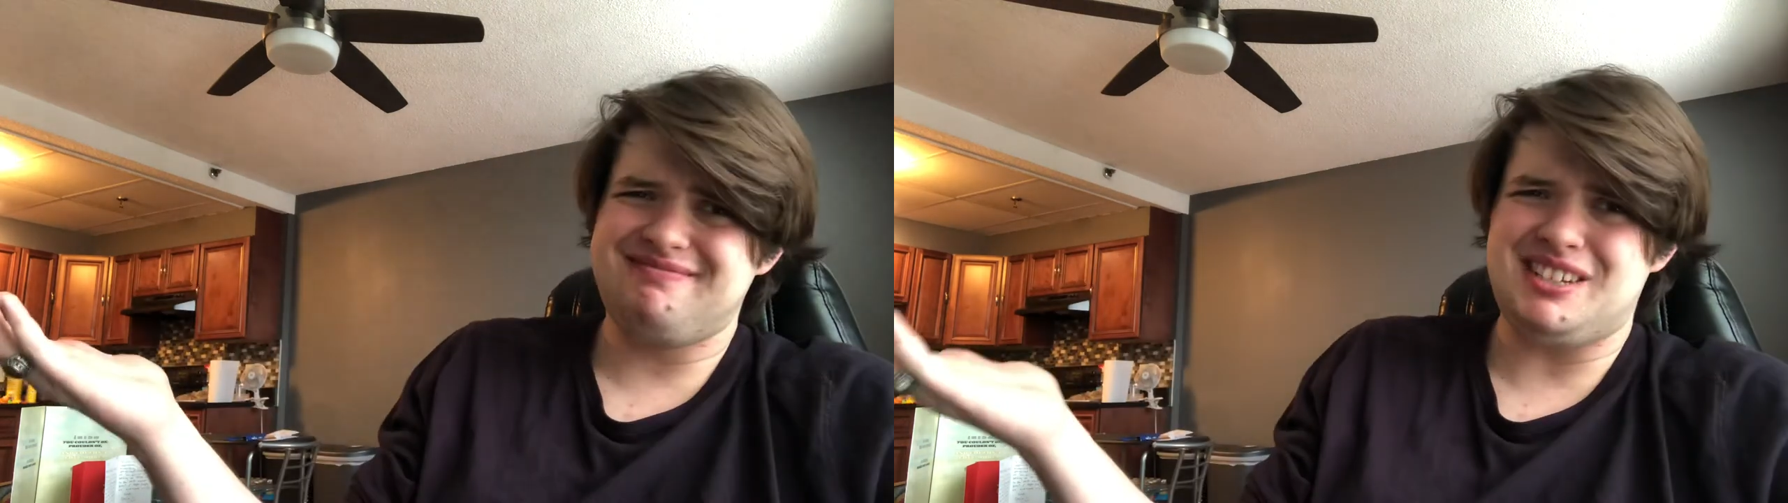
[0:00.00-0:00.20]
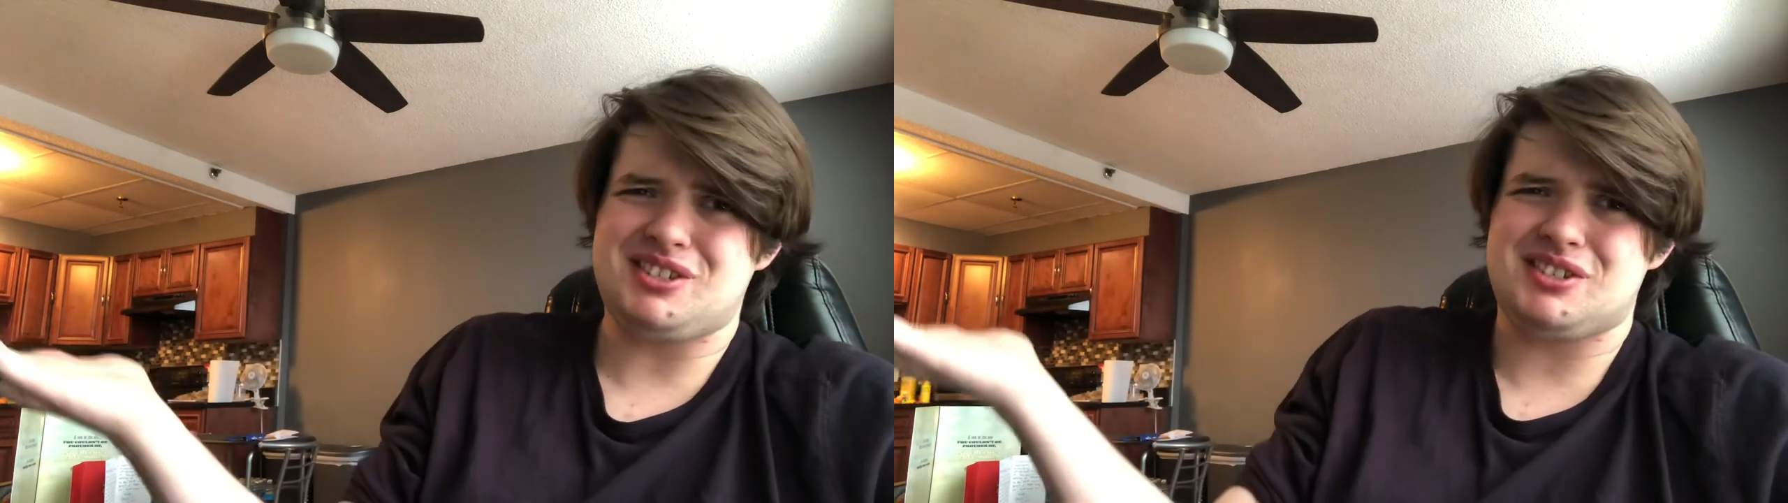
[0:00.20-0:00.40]

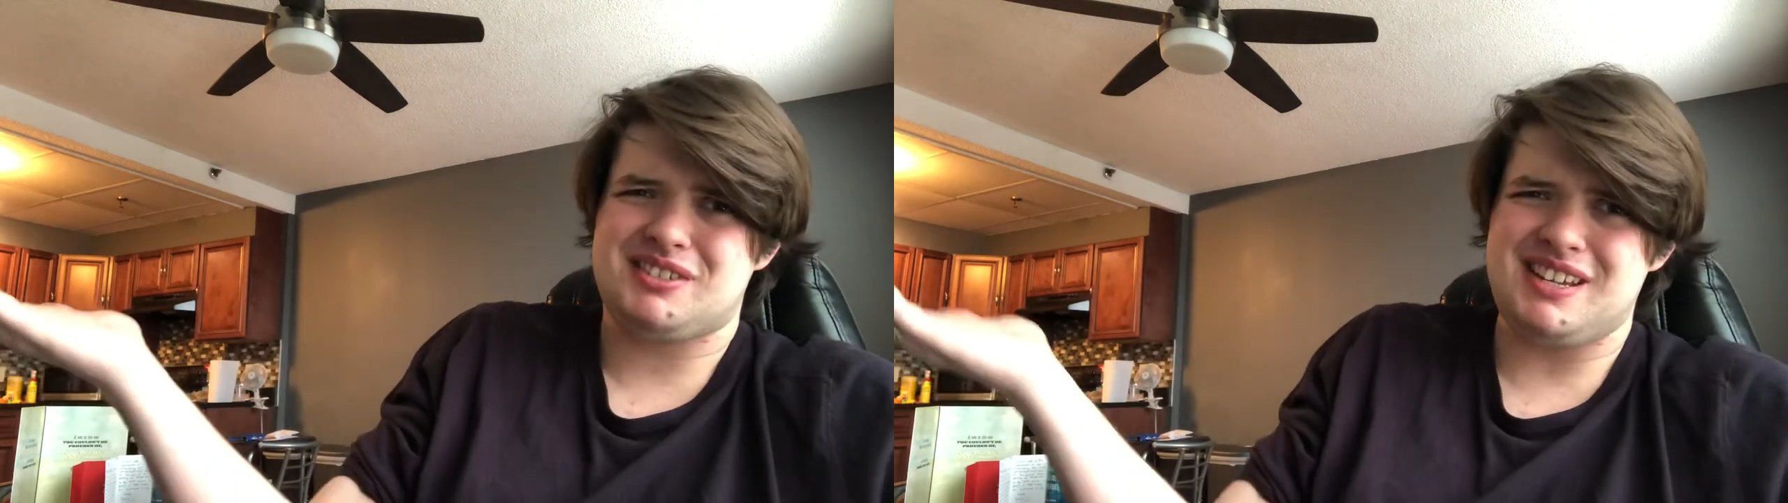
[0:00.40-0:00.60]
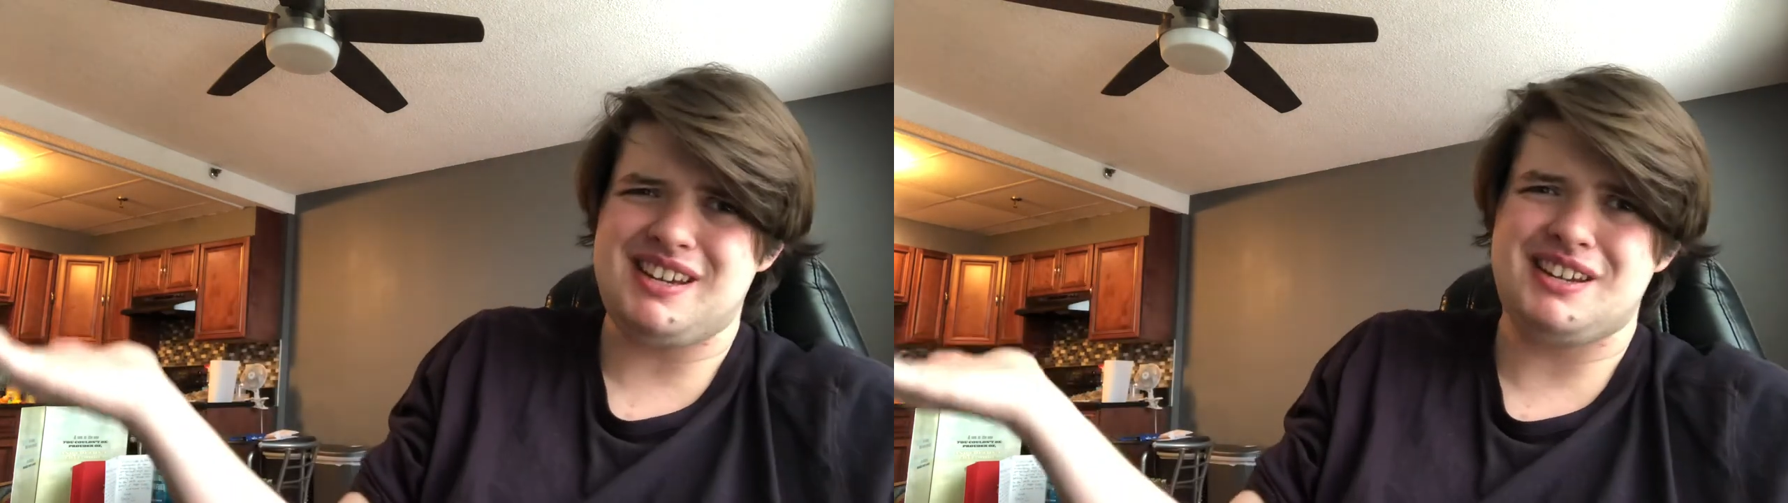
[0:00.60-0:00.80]
It's
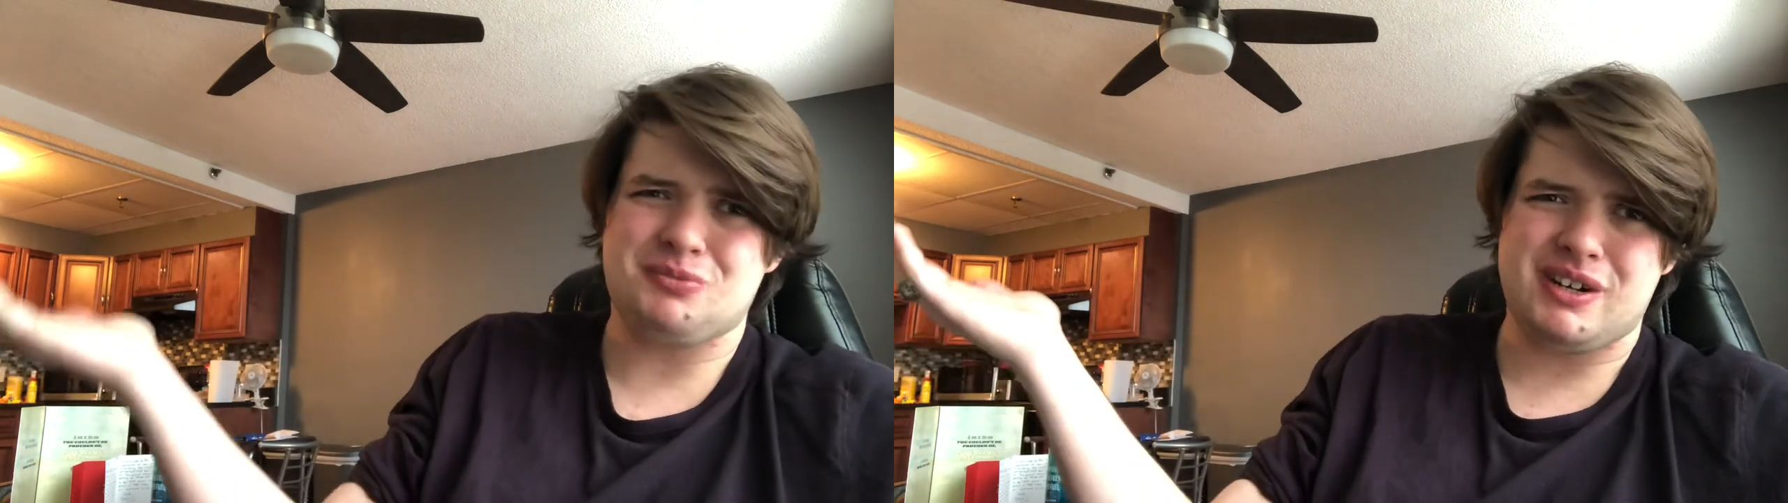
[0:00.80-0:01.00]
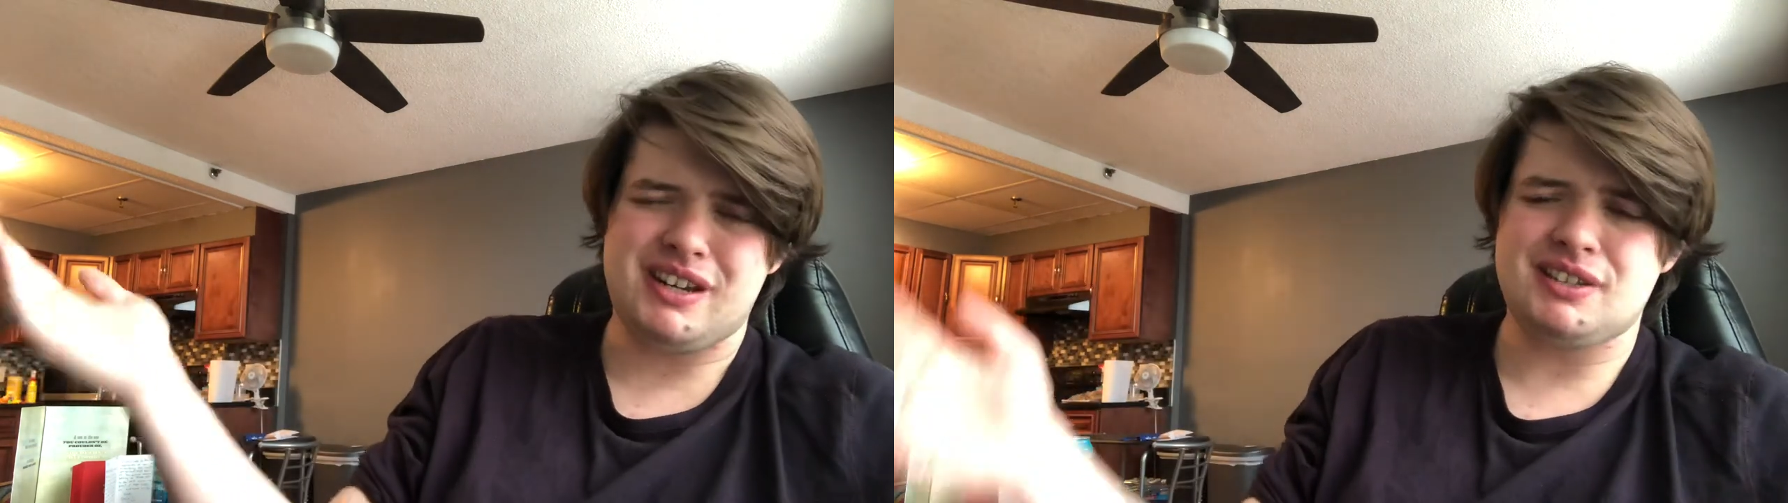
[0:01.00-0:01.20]
just, it is
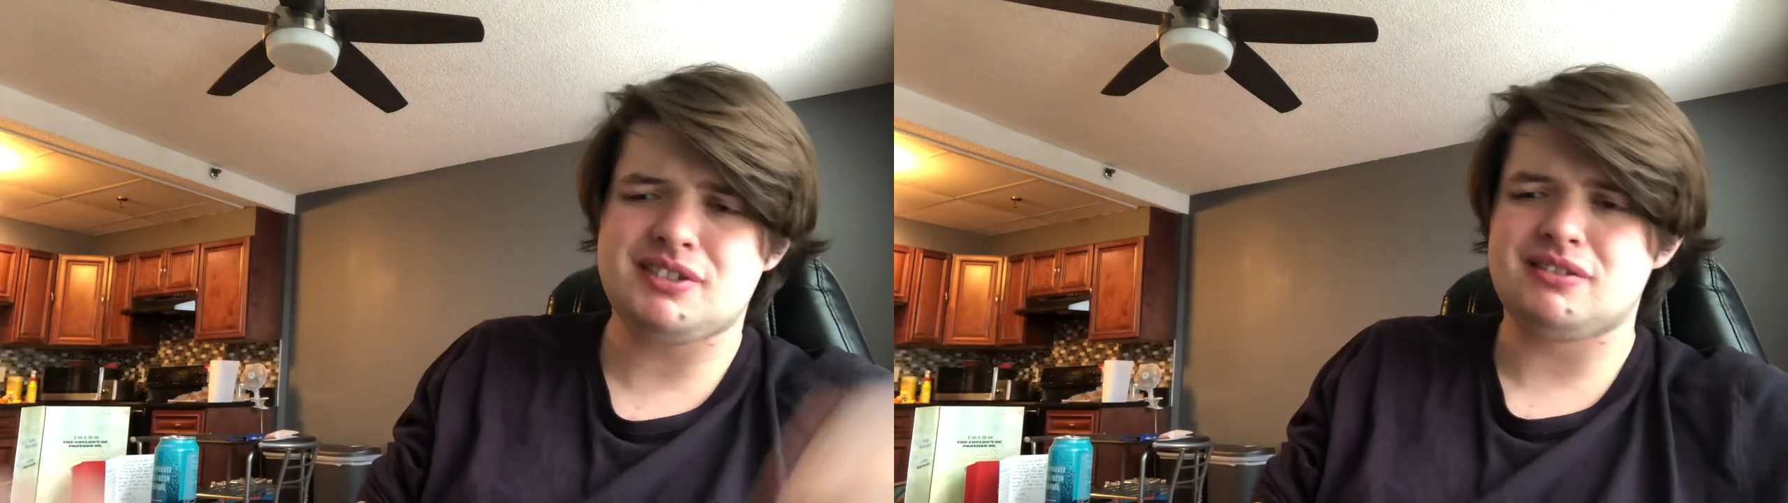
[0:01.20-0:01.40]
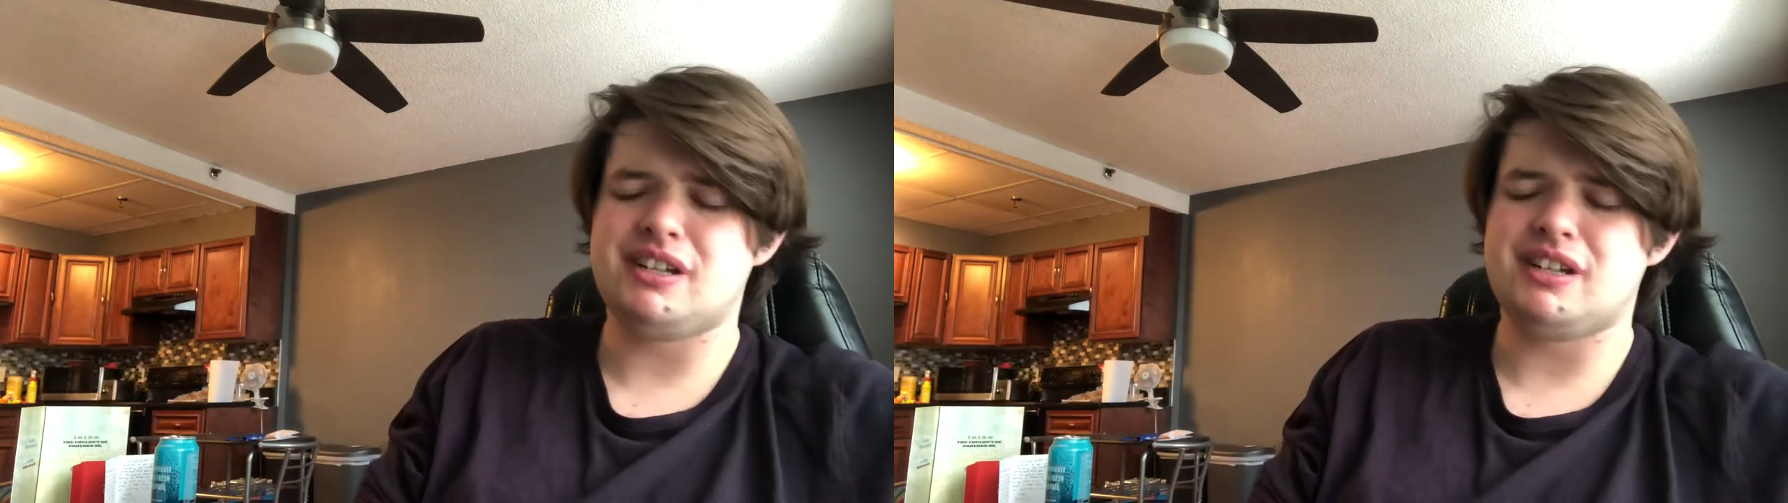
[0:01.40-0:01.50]
what it is,